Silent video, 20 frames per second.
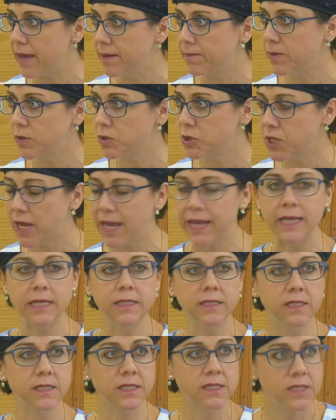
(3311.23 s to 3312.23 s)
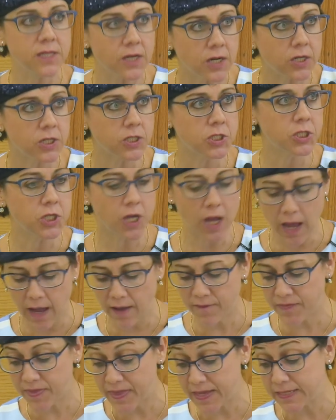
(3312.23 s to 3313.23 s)
Moshe in search
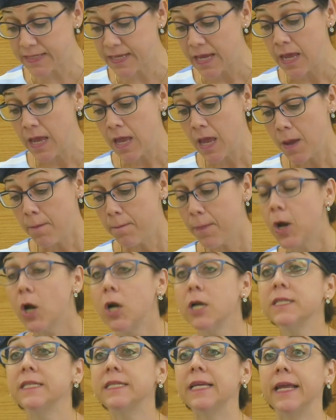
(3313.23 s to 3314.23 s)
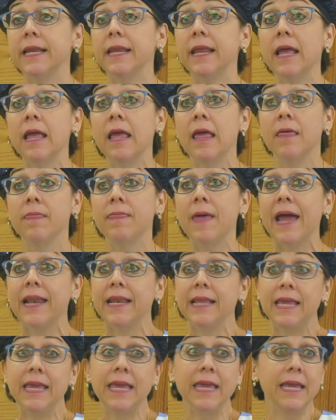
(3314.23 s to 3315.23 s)
of this person
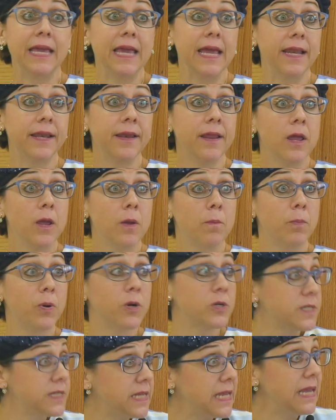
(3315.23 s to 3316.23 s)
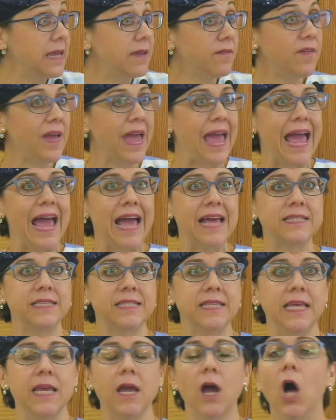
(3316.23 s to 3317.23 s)
that he can perceive
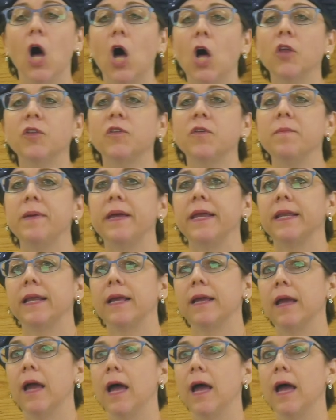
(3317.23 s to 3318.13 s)
as the ultimate,